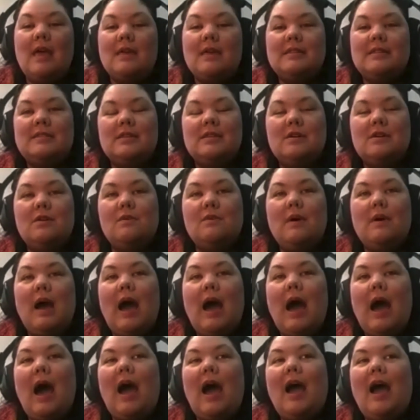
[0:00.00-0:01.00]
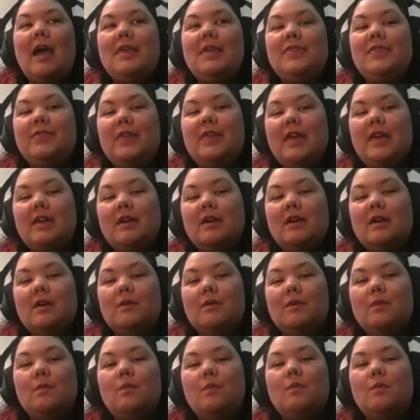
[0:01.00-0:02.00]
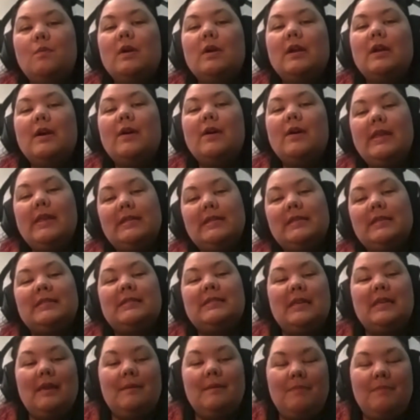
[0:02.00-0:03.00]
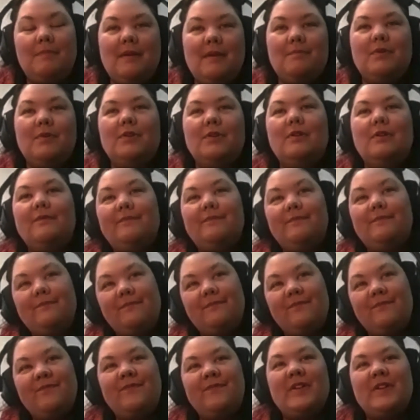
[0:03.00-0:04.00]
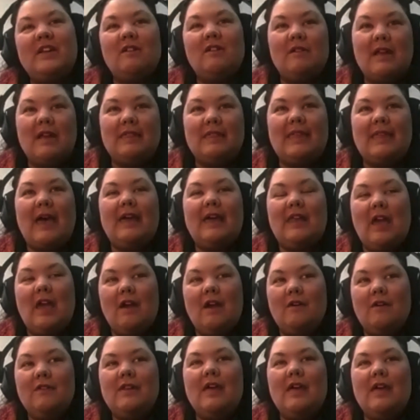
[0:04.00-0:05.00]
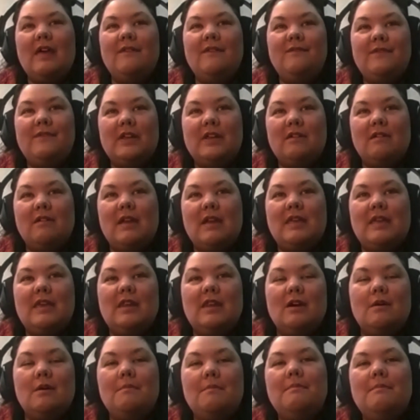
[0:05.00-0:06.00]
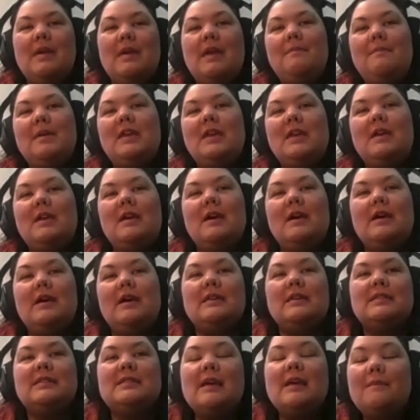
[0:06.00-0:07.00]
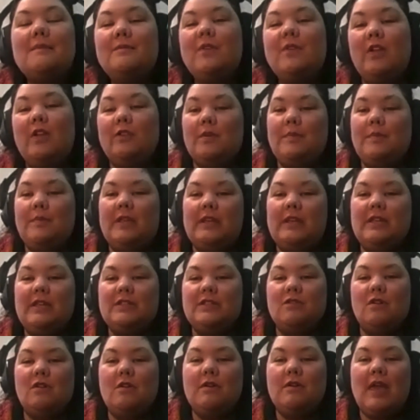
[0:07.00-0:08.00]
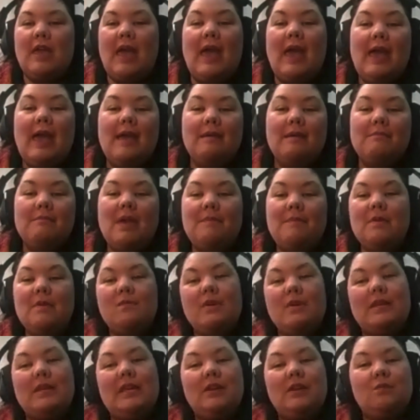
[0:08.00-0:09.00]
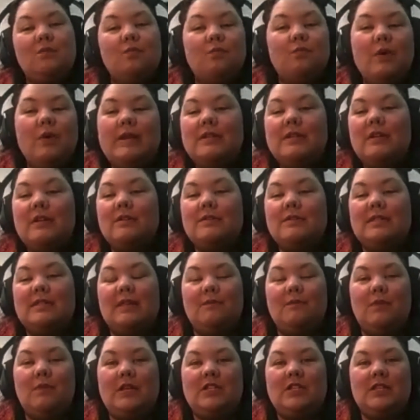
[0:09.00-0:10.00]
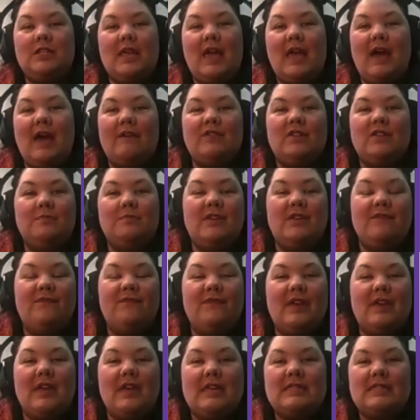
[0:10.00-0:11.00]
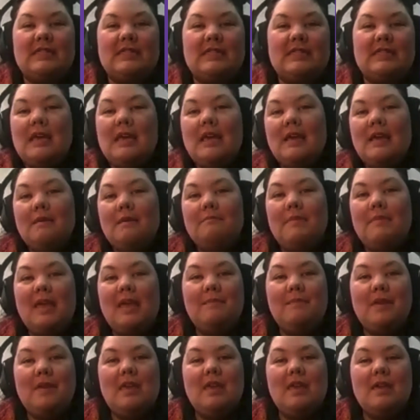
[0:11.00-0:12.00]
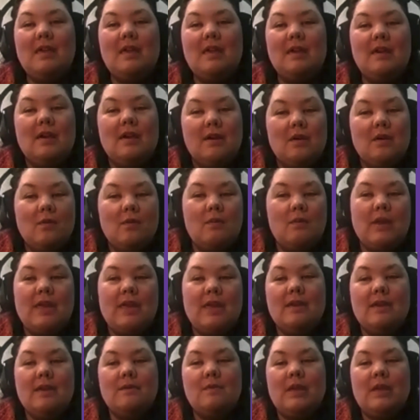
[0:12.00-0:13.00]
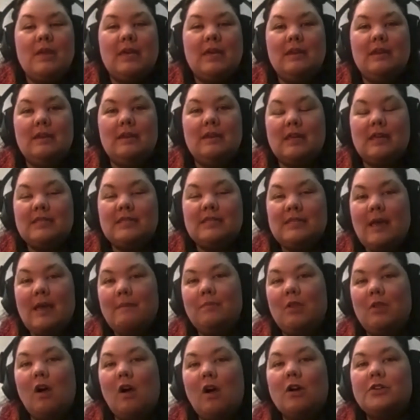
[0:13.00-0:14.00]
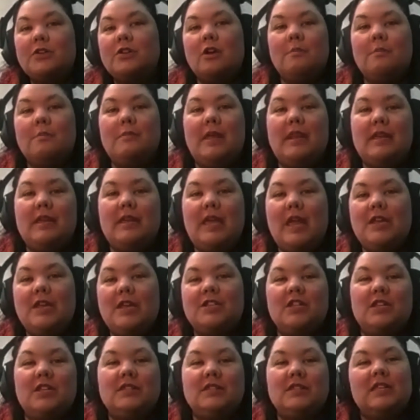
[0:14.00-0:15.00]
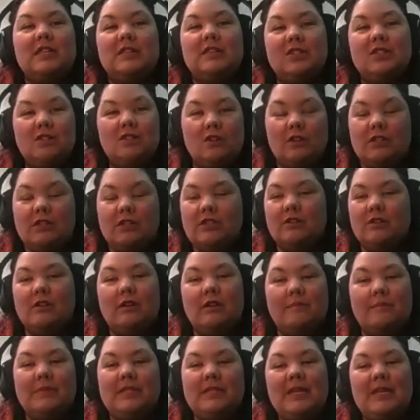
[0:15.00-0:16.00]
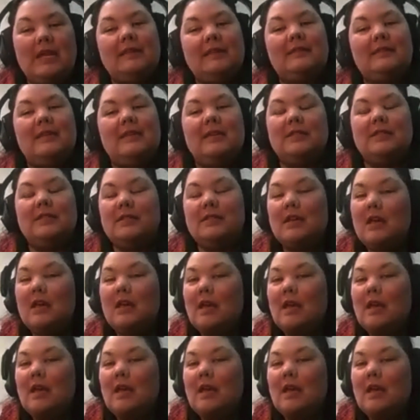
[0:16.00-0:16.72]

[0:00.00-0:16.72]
So I think we're going to see people figuring that out and figuring, maybe some vulnerabilities are okay. Maybe we need windows in which they have to be fixed. Maybe we can accept long-term mitigations in certain circumstances.